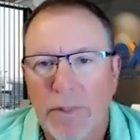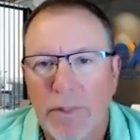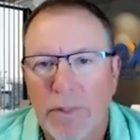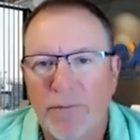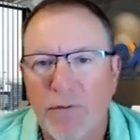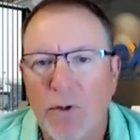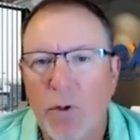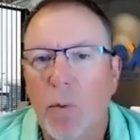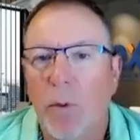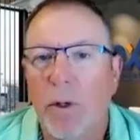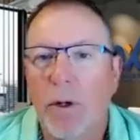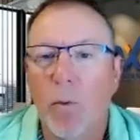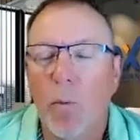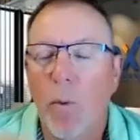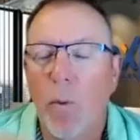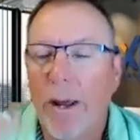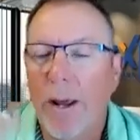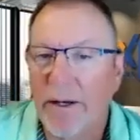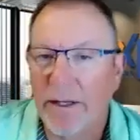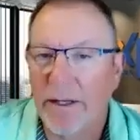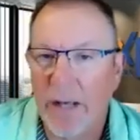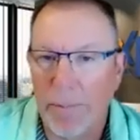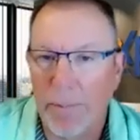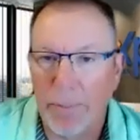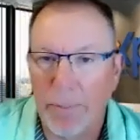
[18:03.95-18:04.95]
If you want to
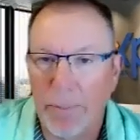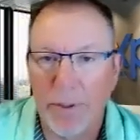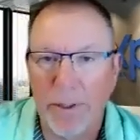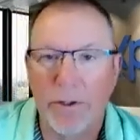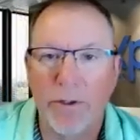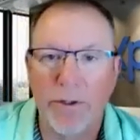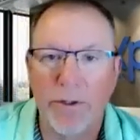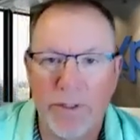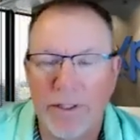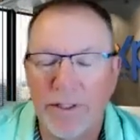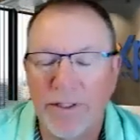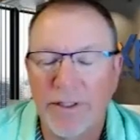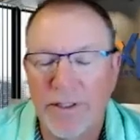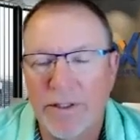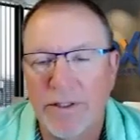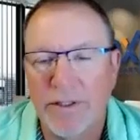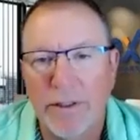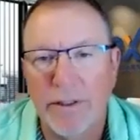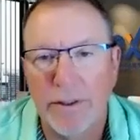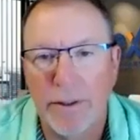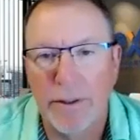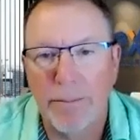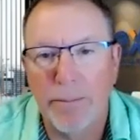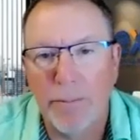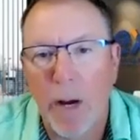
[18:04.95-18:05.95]
wait a couple of years,
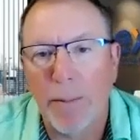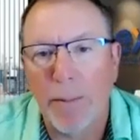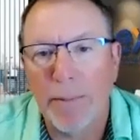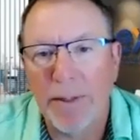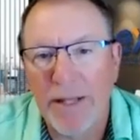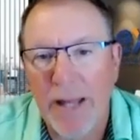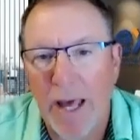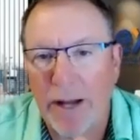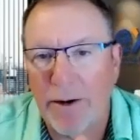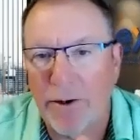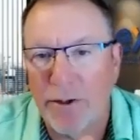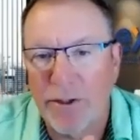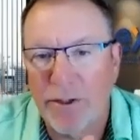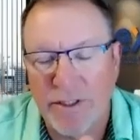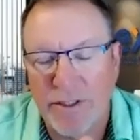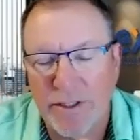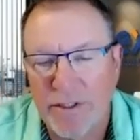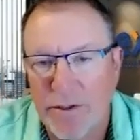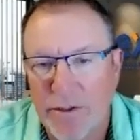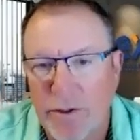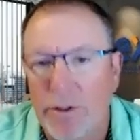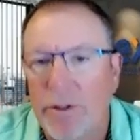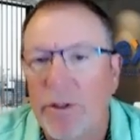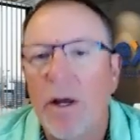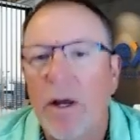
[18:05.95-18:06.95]
listen to mom and dad or
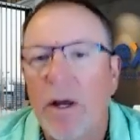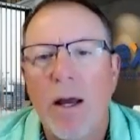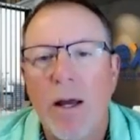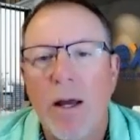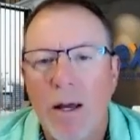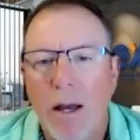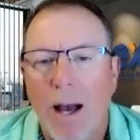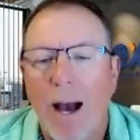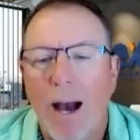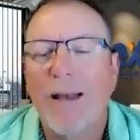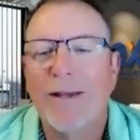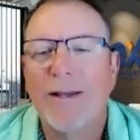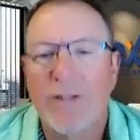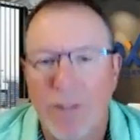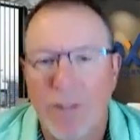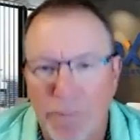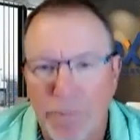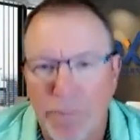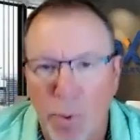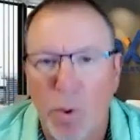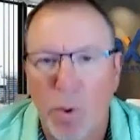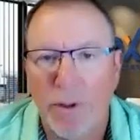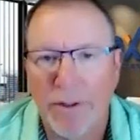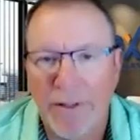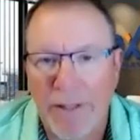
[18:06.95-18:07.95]
sister, I
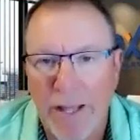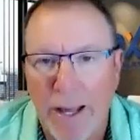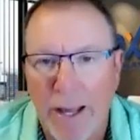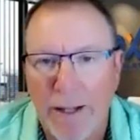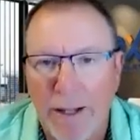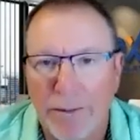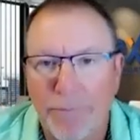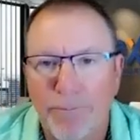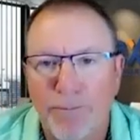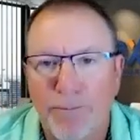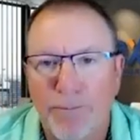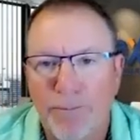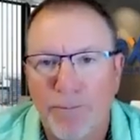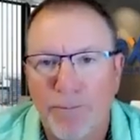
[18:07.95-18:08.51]
support that.